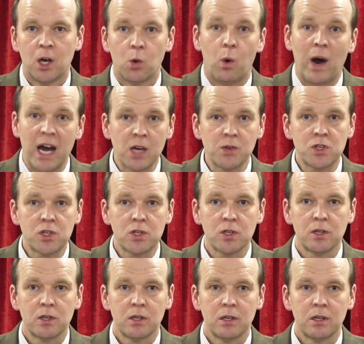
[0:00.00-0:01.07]
Wives,
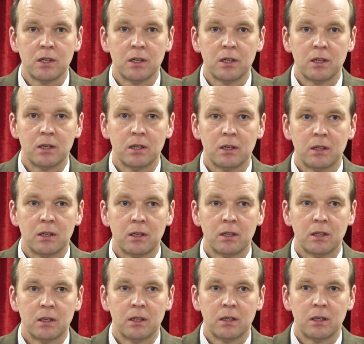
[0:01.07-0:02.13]

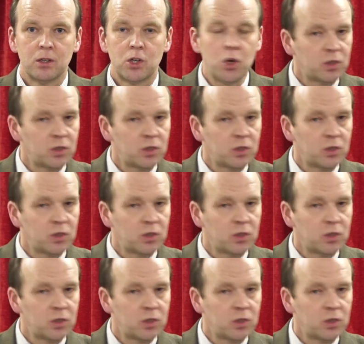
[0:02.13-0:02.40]
do